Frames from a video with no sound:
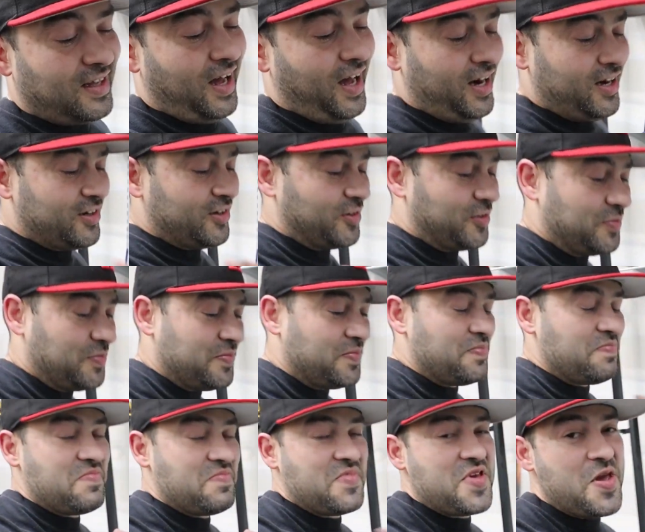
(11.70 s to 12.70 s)
I don't know,
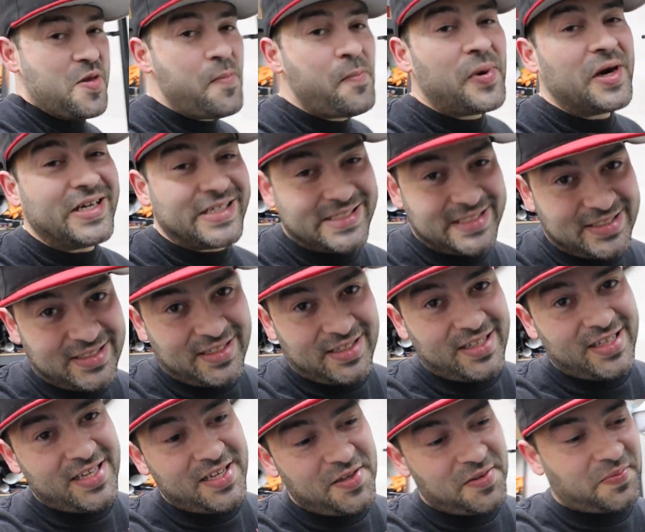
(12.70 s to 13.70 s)
me
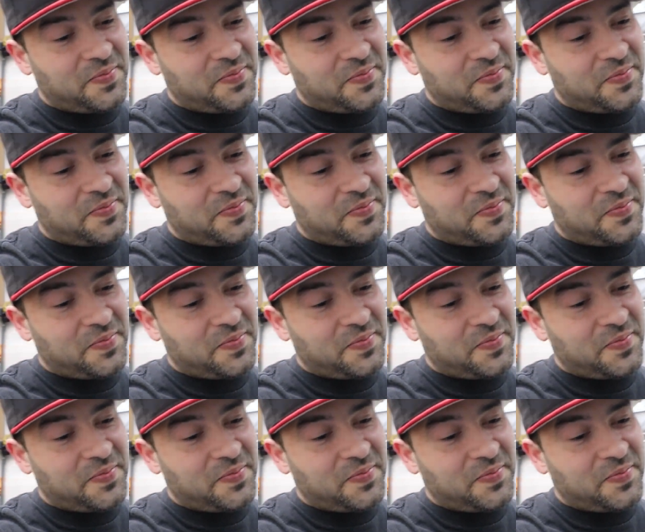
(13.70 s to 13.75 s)
personally